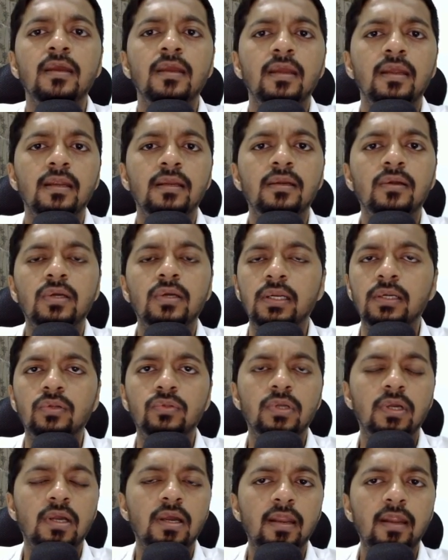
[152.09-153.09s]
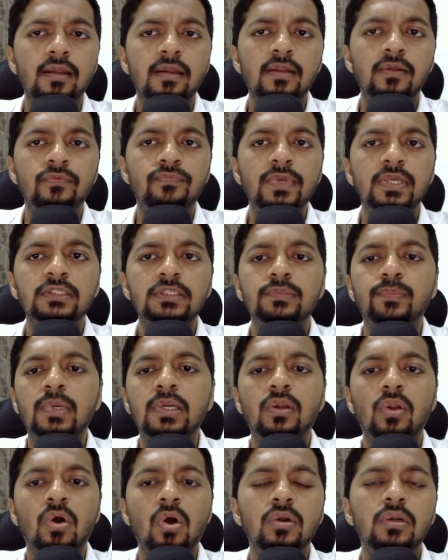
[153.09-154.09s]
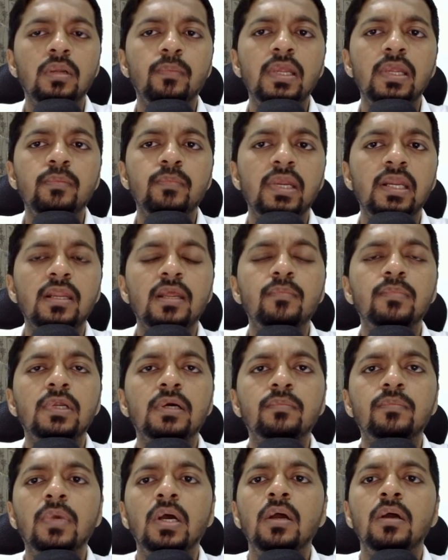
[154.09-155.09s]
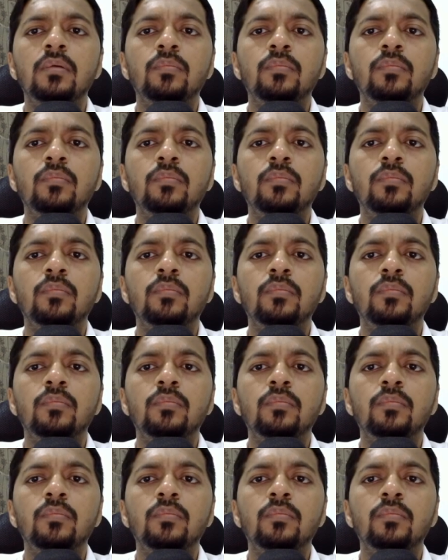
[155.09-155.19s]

into the corrective phase, but long-term and medium-term,